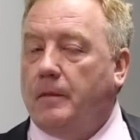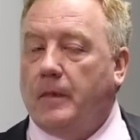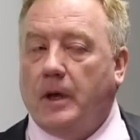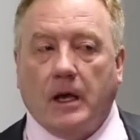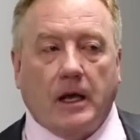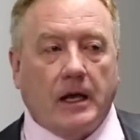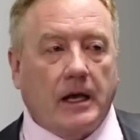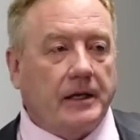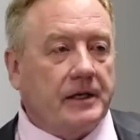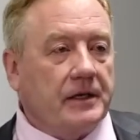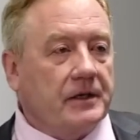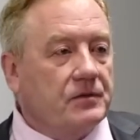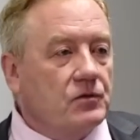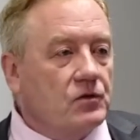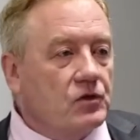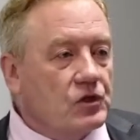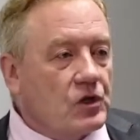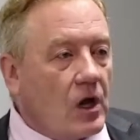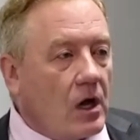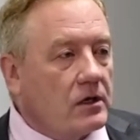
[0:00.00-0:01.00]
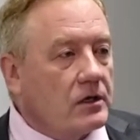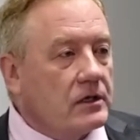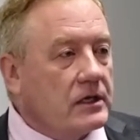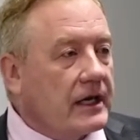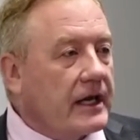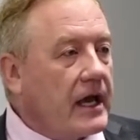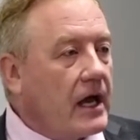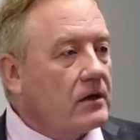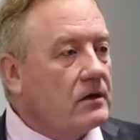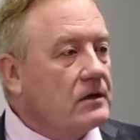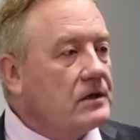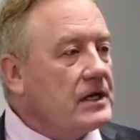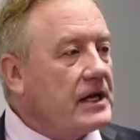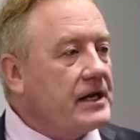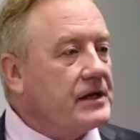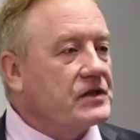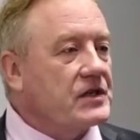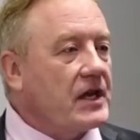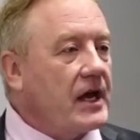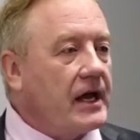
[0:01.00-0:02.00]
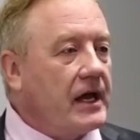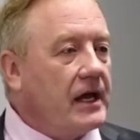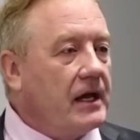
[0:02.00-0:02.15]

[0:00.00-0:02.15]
a Chartered Accountant SA,